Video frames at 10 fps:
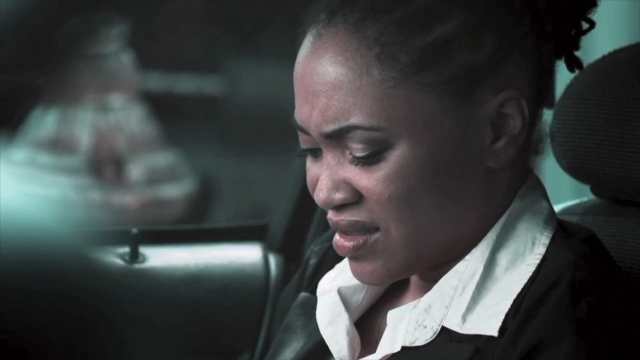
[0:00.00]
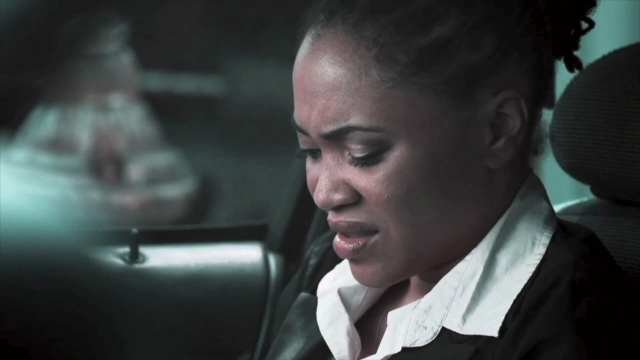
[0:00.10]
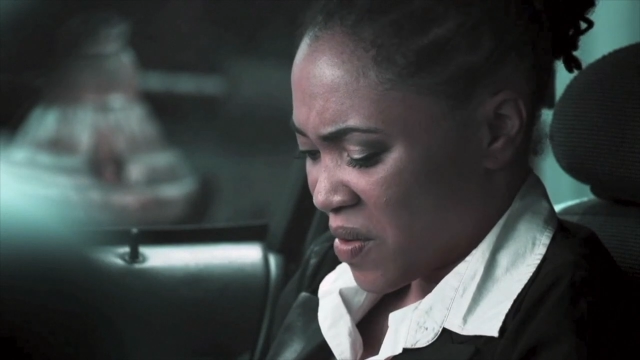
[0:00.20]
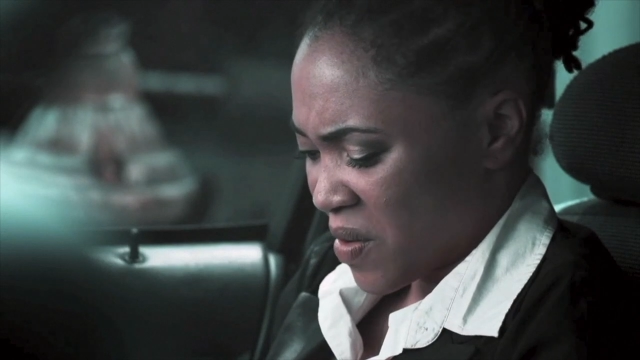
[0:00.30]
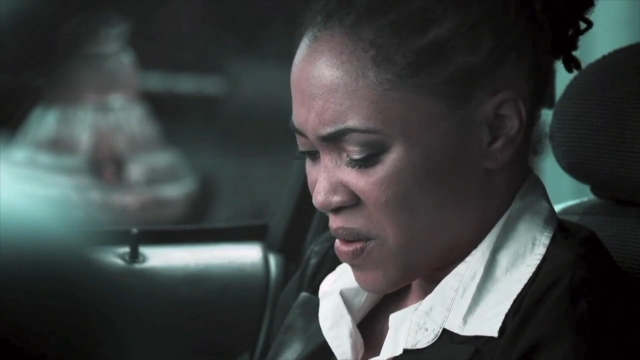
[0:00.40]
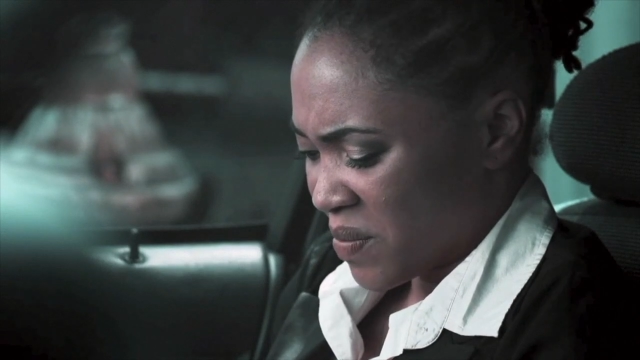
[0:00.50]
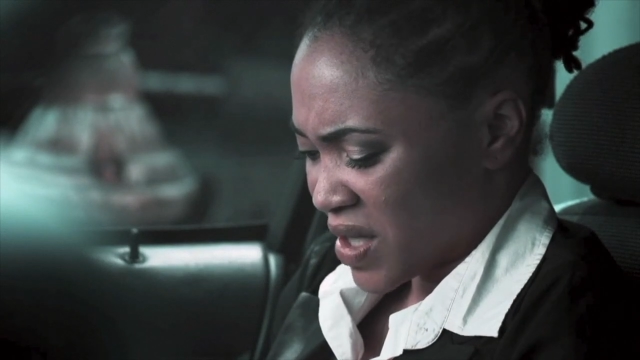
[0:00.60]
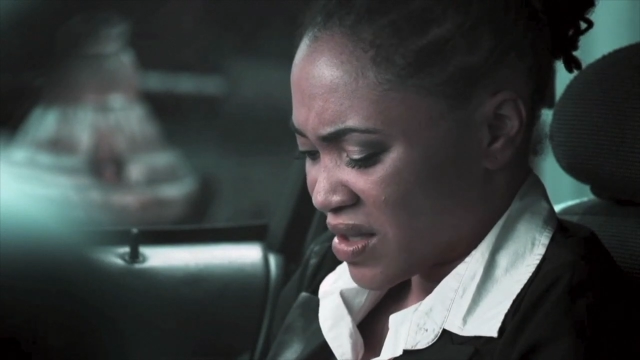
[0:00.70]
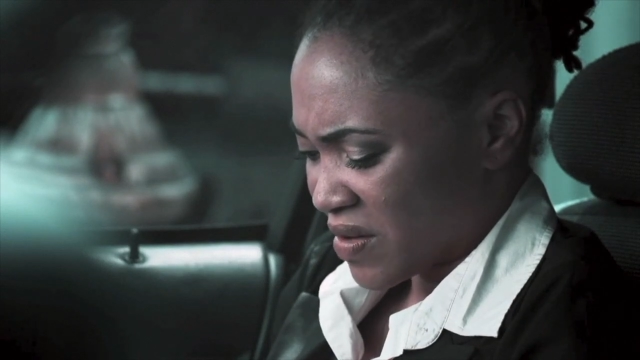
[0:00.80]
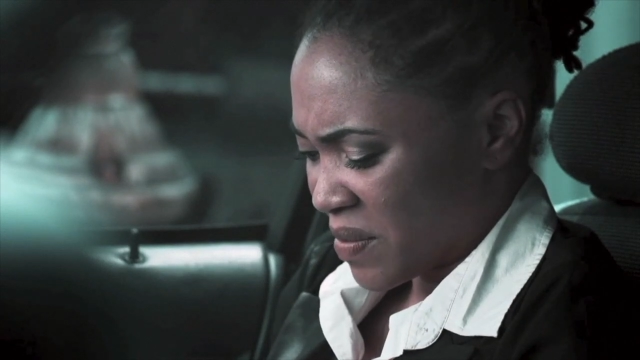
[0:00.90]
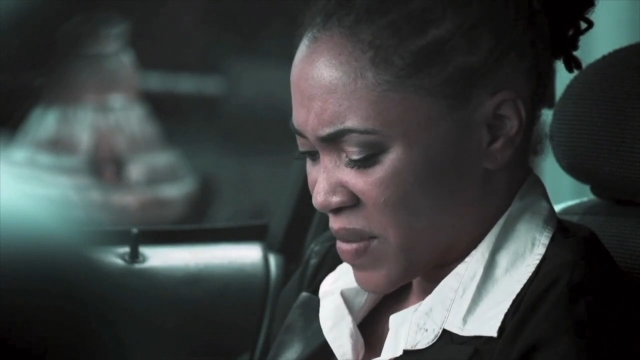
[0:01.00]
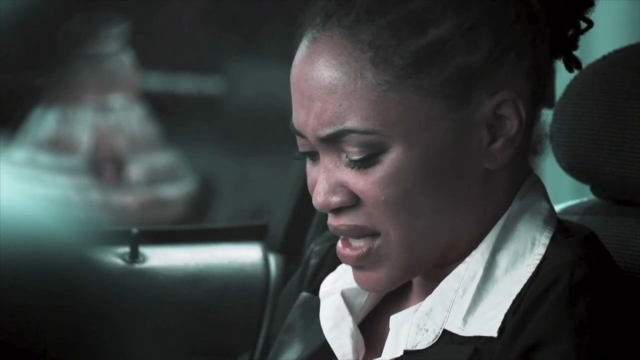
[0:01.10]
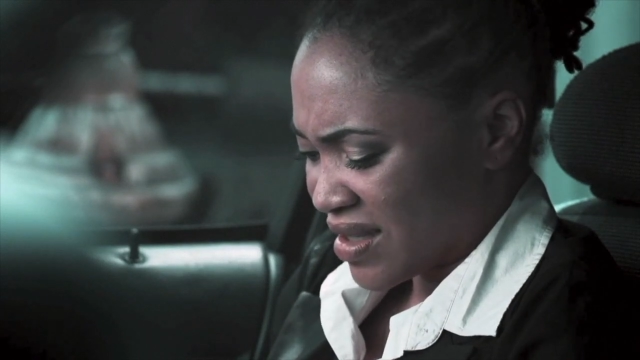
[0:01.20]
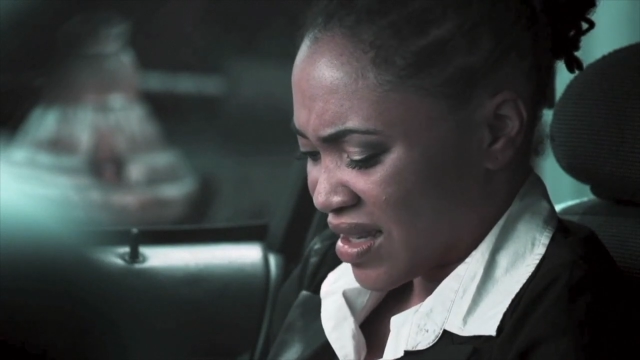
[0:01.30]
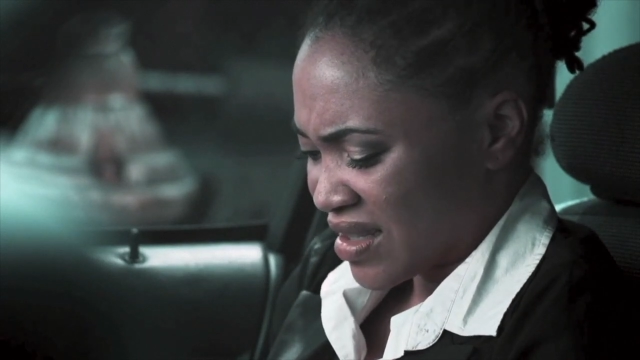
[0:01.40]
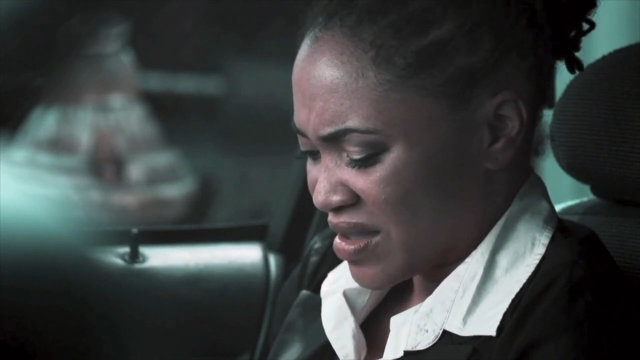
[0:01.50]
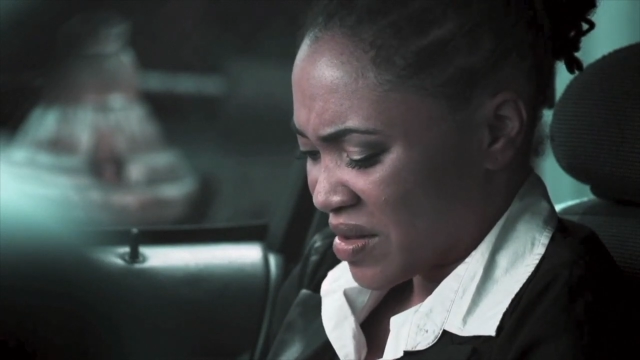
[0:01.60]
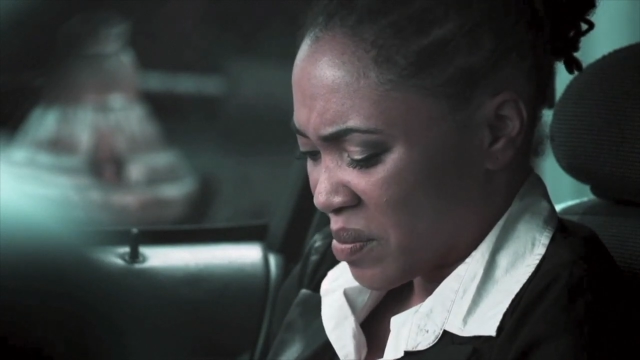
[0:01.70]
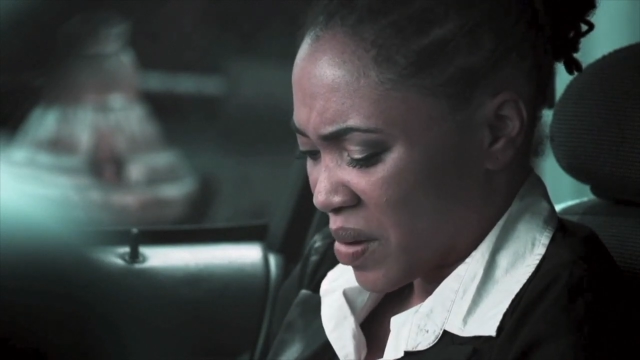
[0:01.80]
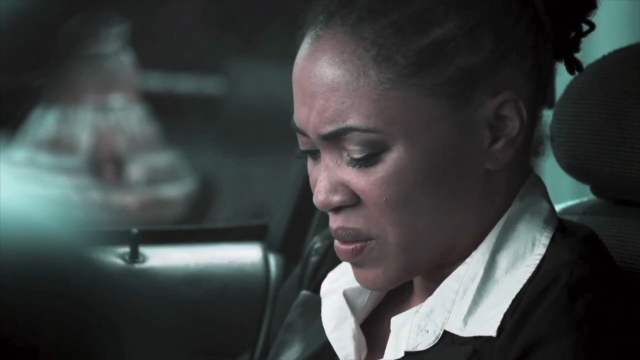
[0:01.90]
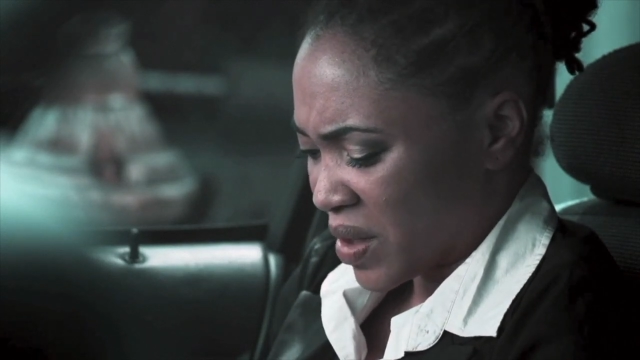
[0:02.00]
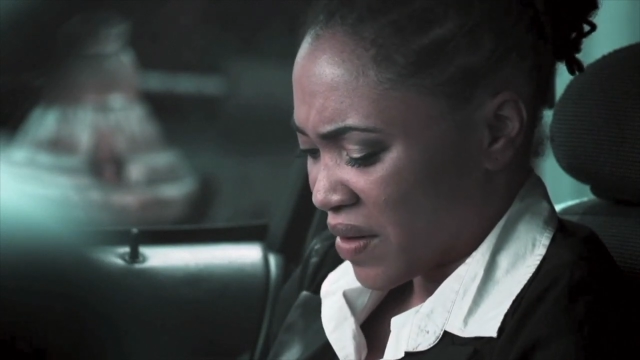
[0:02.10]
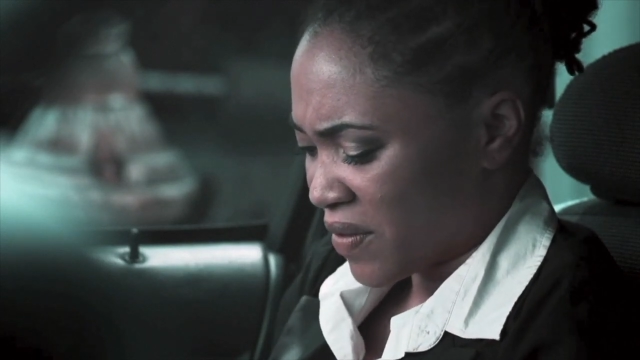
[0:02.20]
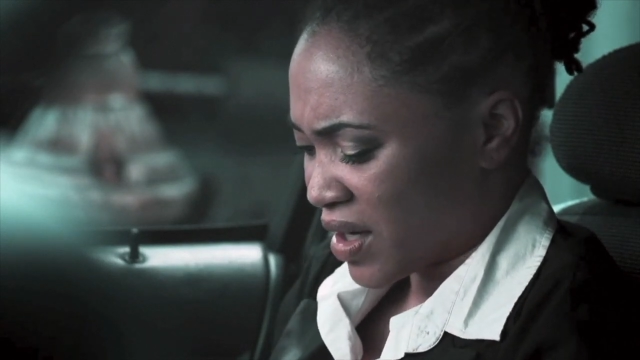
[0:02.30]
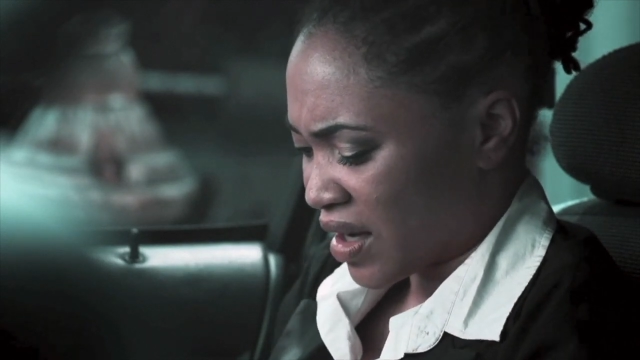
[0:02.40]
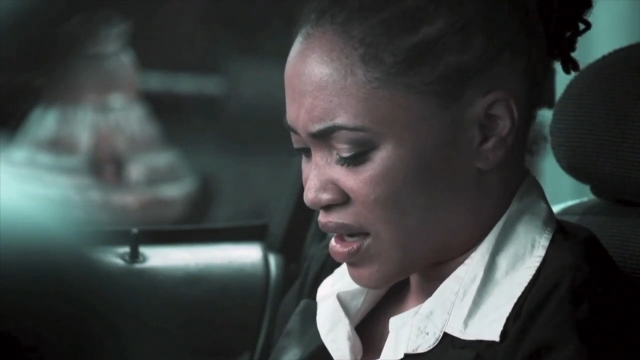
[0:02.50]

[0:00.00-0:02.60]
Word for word: go home and scrub my skin to the bone every night.